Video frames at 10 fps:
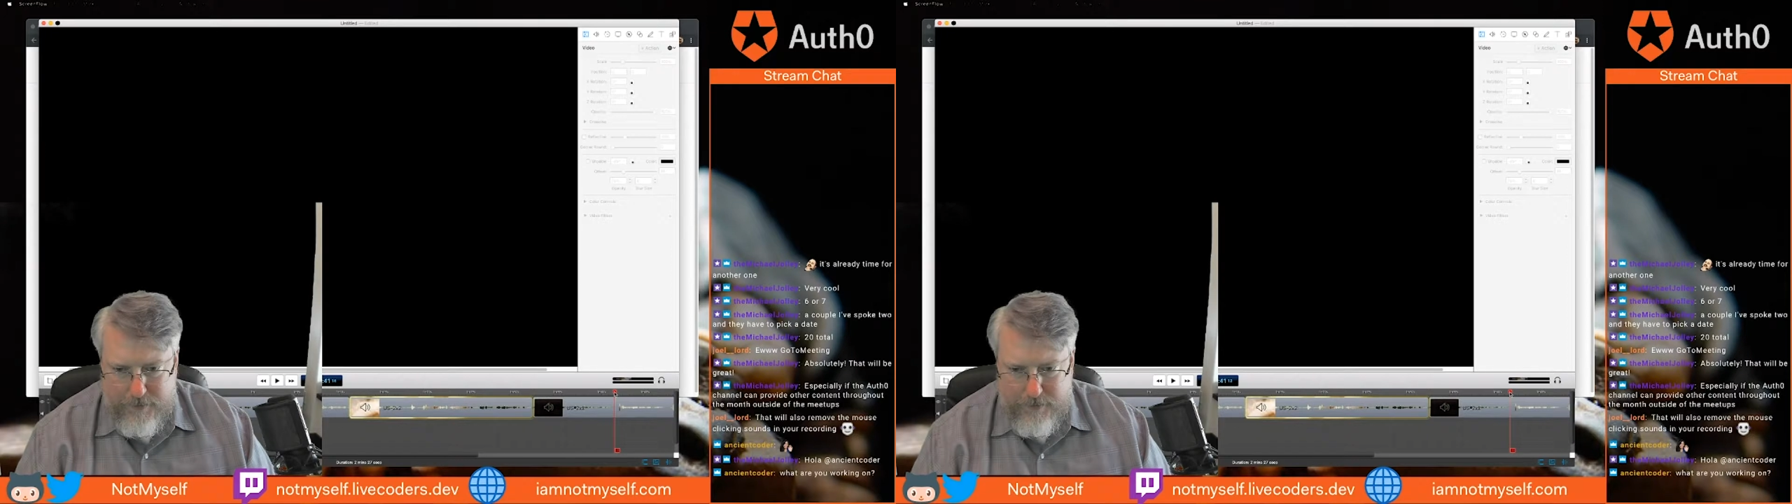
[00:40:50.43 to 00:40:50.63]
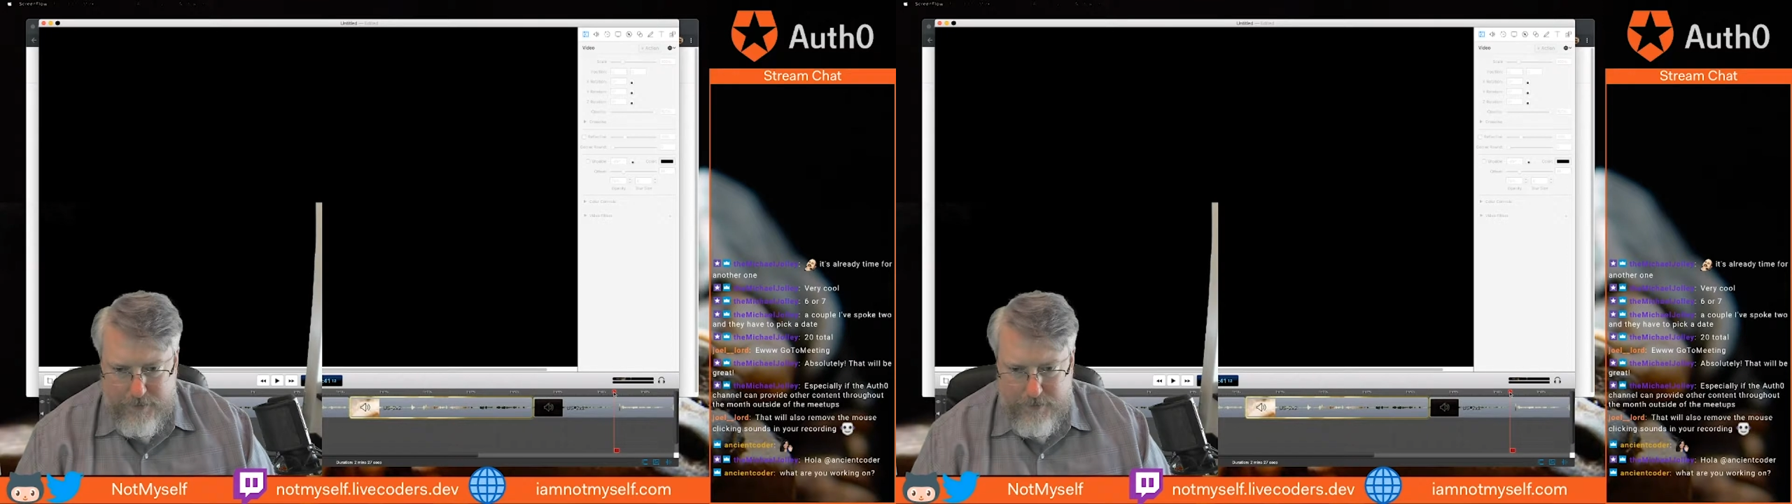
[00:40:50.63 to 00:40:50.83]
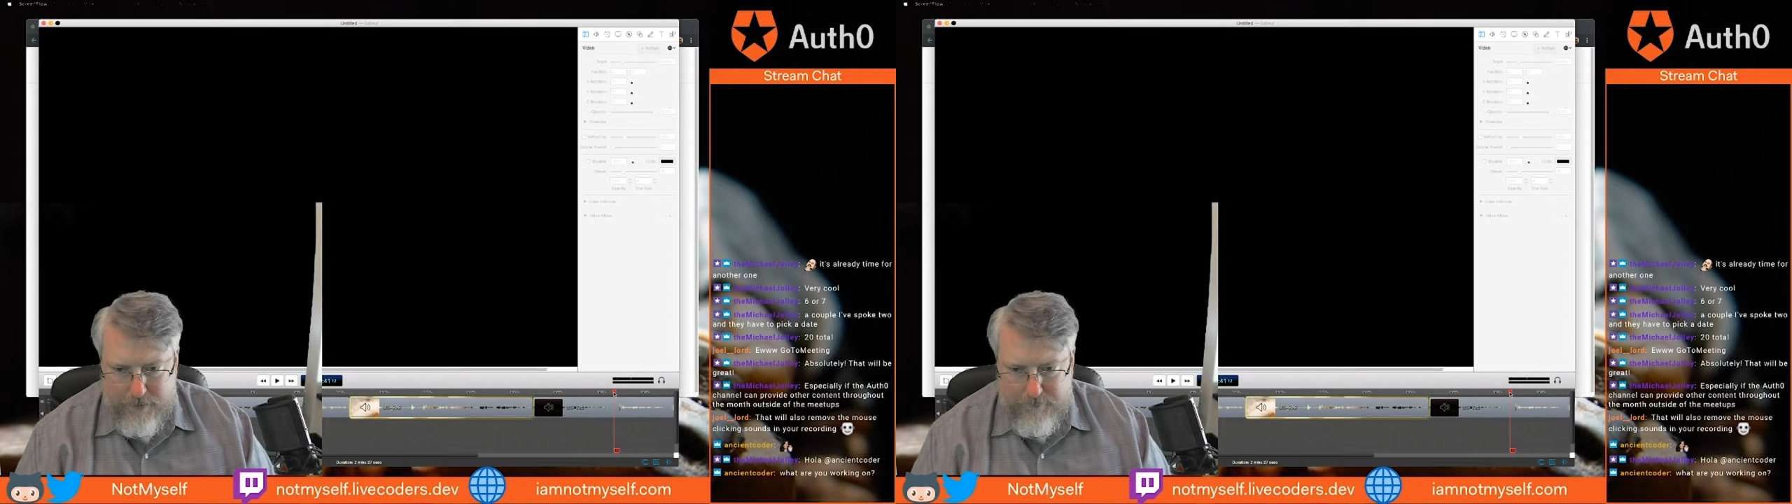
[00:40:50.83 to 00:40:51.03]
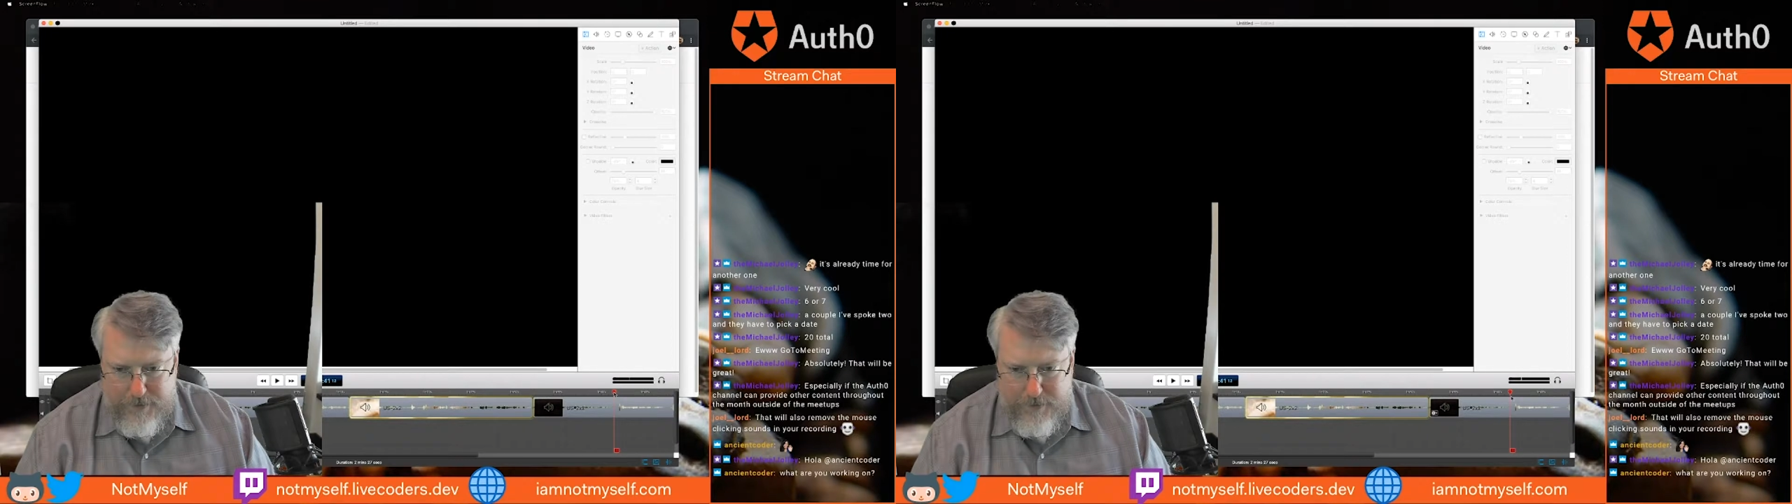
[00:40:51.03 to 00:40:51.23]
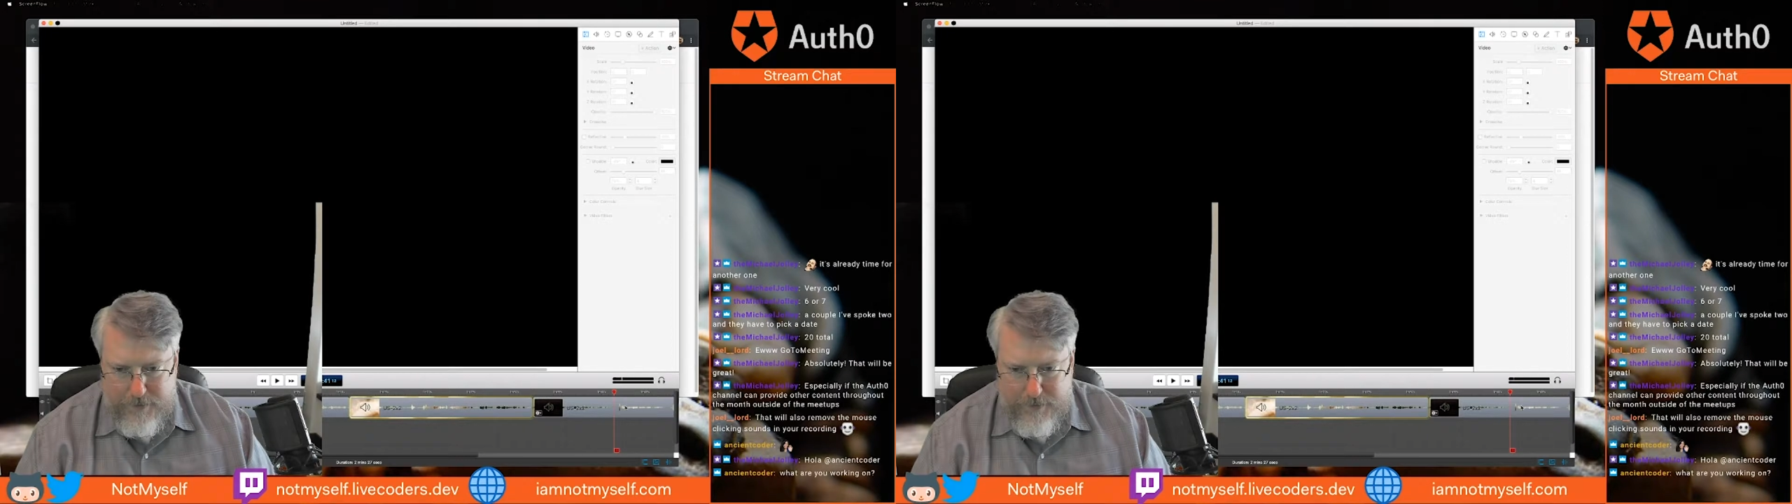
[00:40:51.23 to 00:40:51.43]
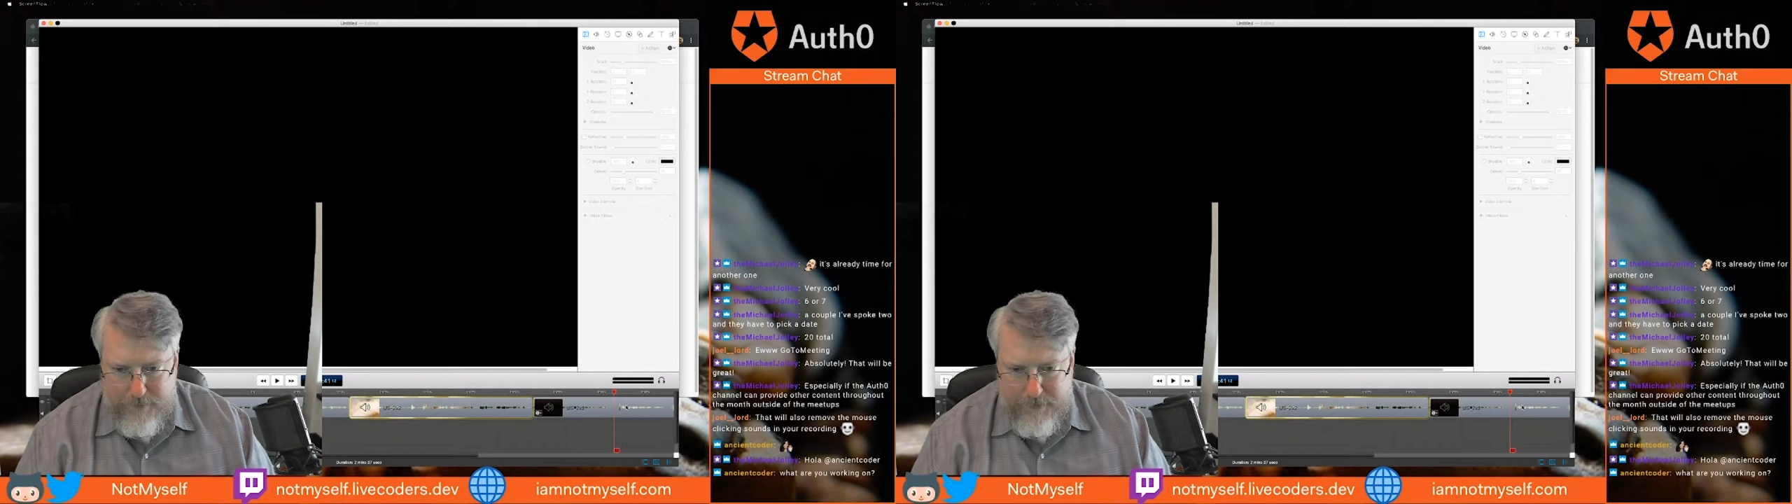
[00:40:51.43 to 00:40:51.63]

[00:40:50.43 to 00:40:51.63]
clip it at